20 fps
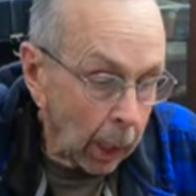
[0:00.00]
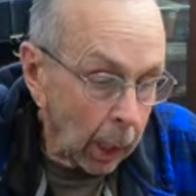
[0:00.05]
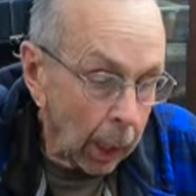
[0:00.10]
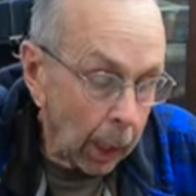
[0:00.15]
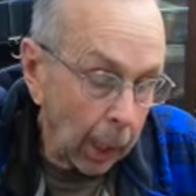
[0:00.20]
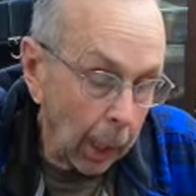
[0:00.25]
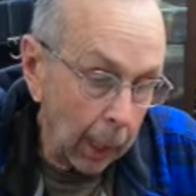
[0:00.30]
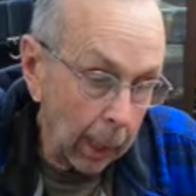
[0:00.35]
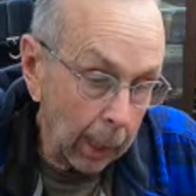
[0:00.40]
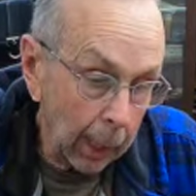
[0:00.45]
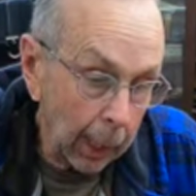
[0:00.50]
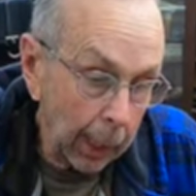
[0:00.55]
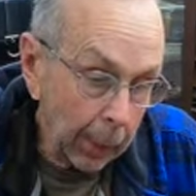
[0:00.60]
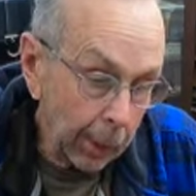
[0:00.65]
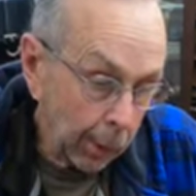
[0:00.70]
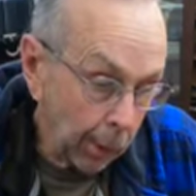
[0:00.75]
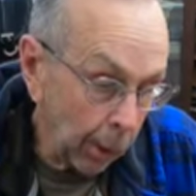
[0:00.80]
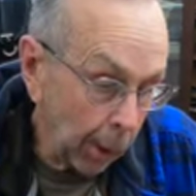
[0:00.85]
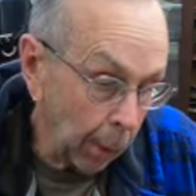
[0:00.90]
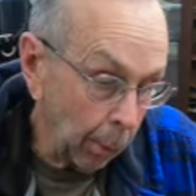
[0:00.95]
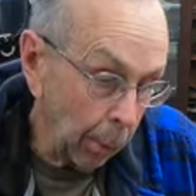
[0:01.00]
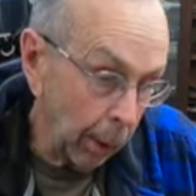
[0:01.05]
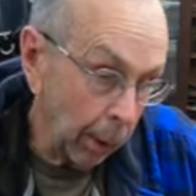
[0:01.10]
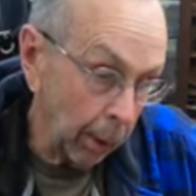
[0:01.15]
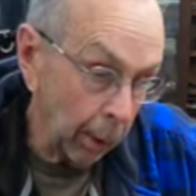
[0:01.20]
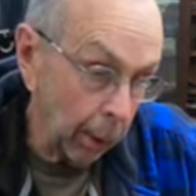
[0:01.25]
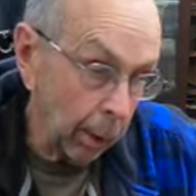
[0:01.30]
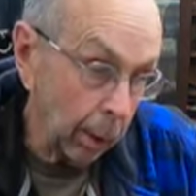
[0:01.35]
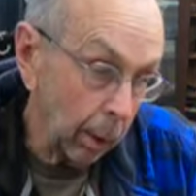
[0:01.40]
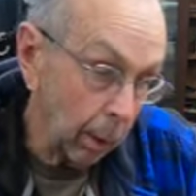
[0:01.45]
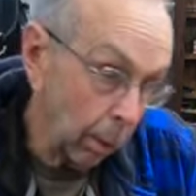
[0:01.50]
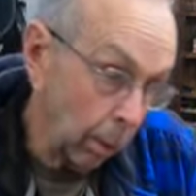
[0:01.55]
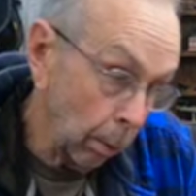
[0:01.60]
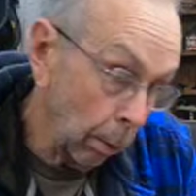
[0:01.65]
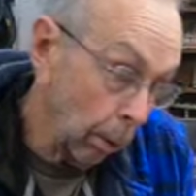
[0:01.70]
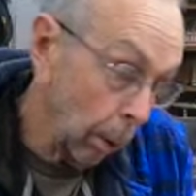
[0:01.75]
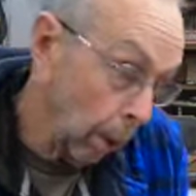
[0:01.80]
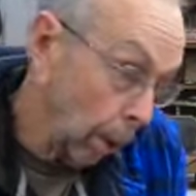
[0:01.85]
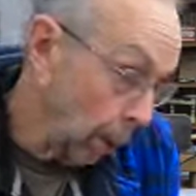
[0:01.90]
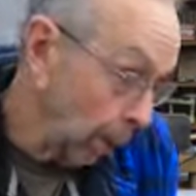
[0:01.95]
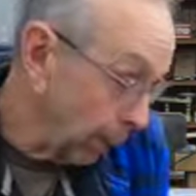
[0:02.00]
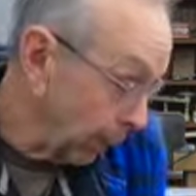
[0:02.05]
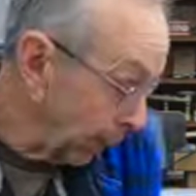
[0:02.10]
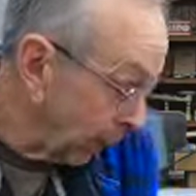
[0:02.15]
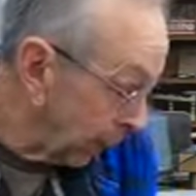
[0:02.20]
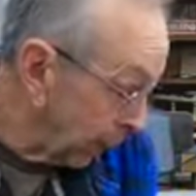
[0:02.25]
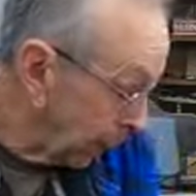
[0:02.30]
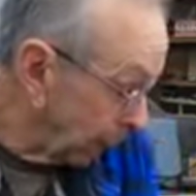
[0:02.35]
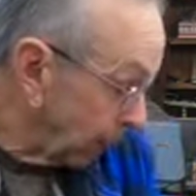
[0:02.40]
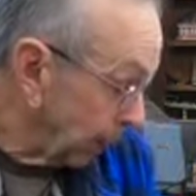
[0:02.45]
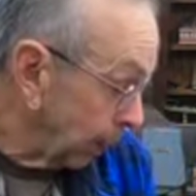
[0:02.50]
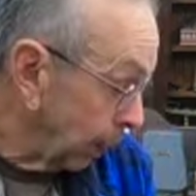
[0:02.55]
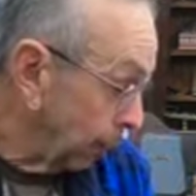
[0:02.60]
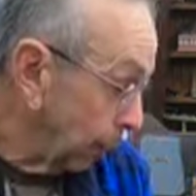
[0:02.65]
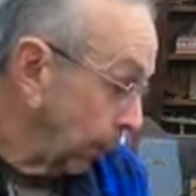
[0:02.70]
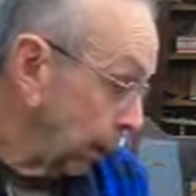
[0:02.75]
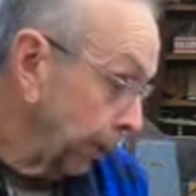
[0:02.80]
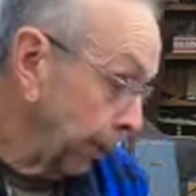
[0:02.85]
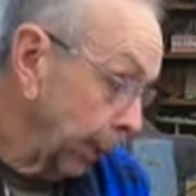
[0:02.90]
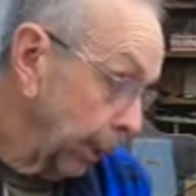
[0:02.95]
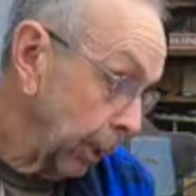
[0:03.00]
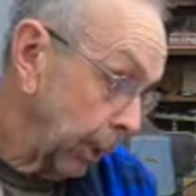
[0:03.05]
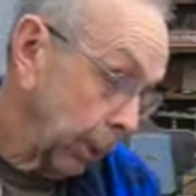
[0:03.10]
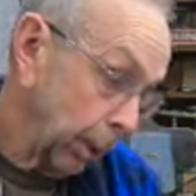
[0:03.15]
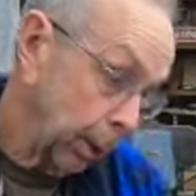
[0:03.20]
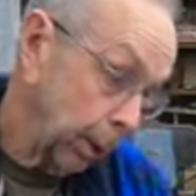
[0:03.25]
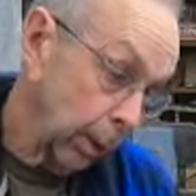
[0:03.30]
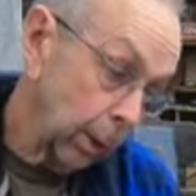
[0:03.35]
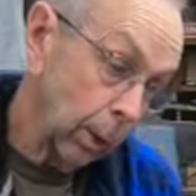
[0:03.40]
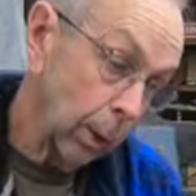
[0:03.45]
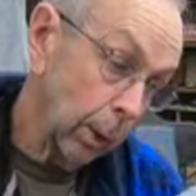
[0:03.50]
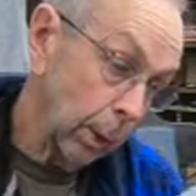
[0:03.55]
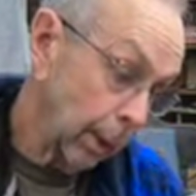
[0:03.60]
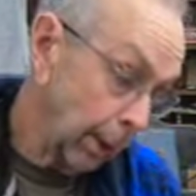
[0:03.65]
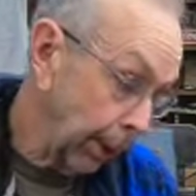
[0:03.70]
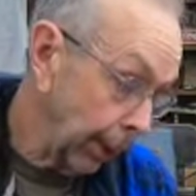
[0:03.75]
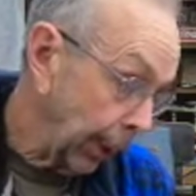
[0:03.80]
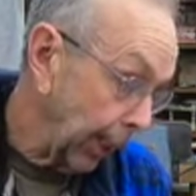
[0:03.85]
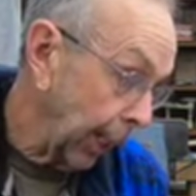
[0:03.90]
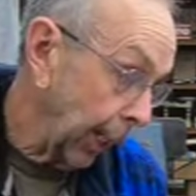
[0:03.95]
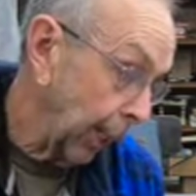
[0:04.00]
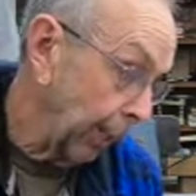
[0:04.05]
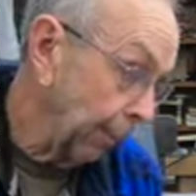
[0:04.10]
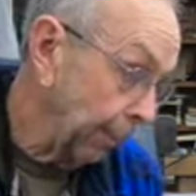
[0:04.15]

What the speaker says: and last year I went to the system I'm going to show you today.